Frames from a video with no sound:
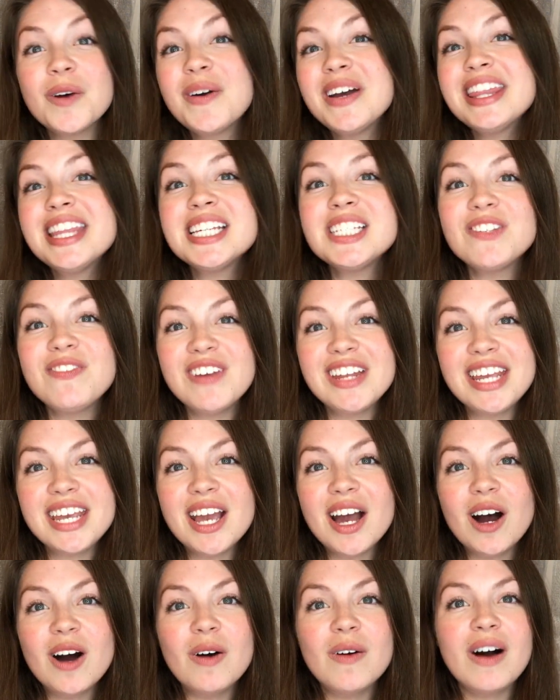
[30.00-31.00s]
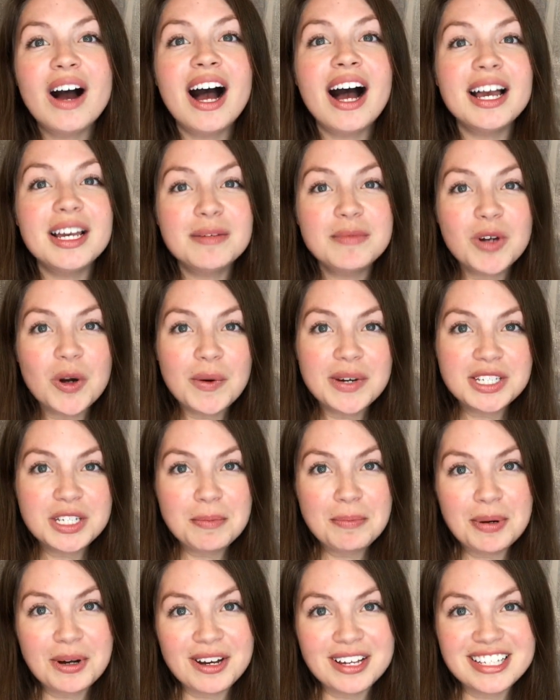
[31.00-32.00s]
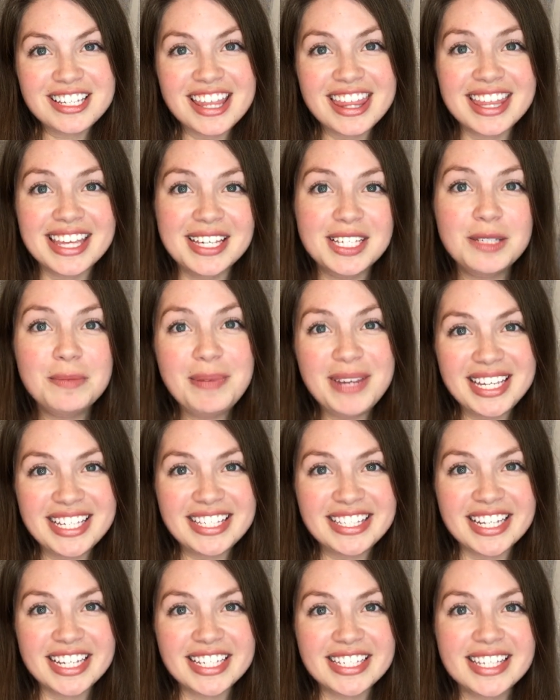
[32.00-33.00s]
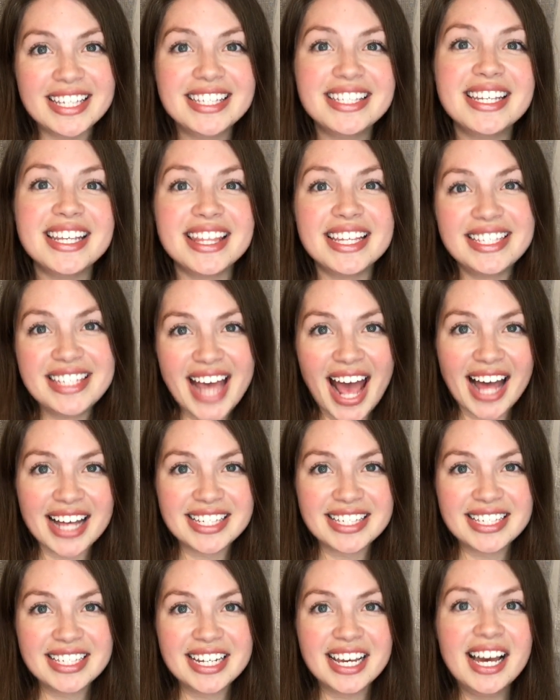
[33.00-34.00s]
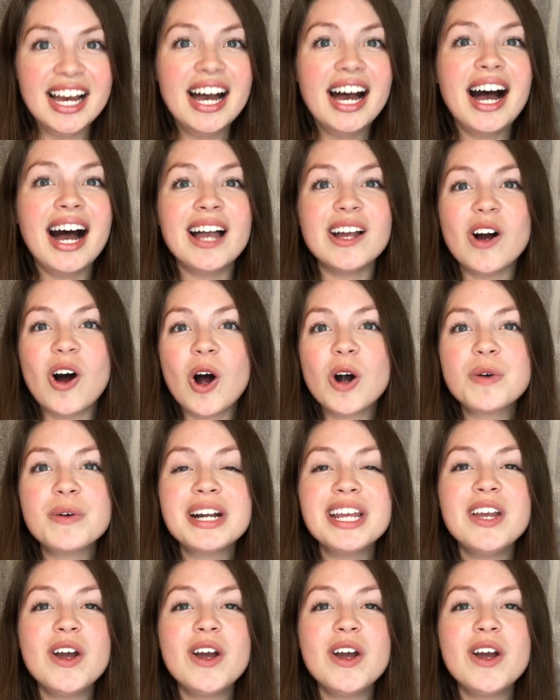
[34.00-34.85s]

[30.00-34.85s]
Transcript: in this video, I am going to put these pieces to the test. I already